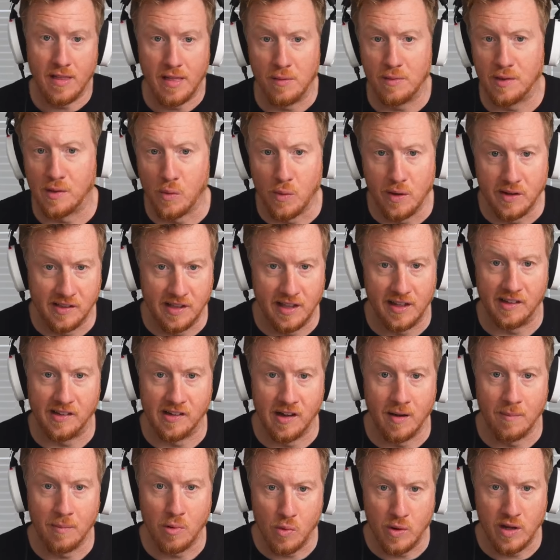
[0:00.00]
That was always the
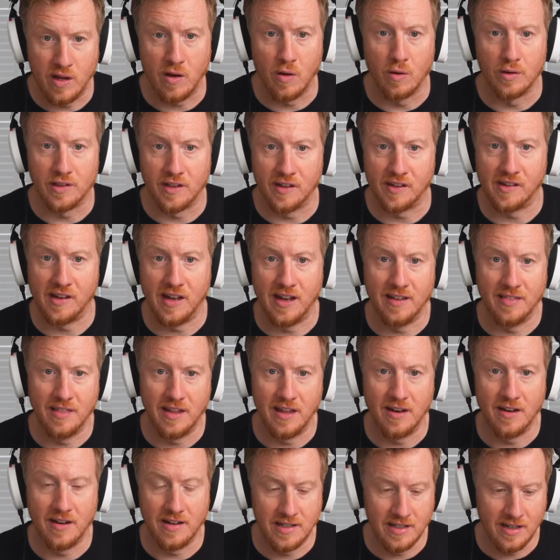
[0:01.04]
example we got to see in the
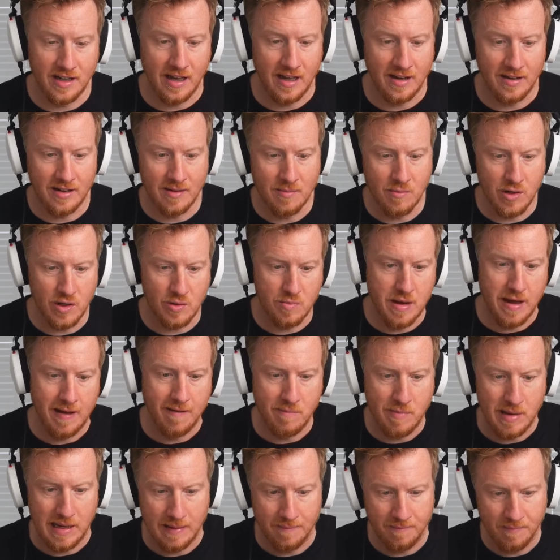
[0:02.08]
United Kingdom, which may have
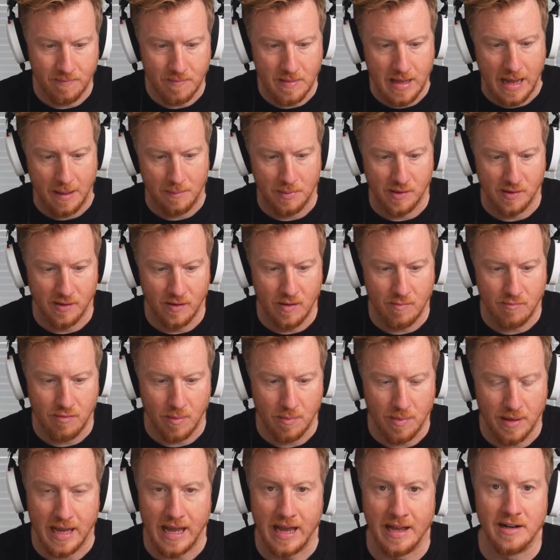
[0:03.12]
been absolute
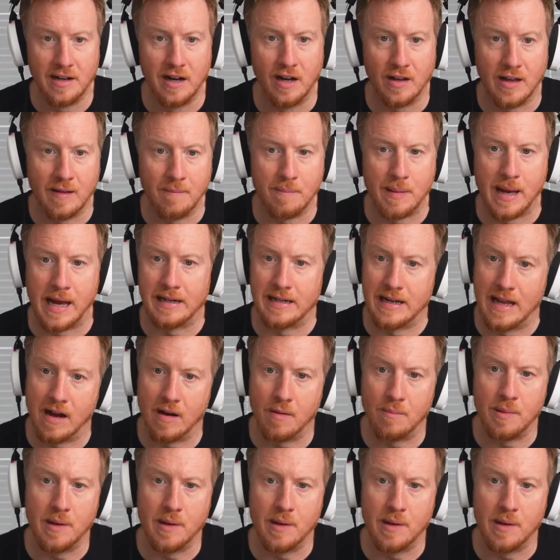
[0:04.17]
propaganda looking back now.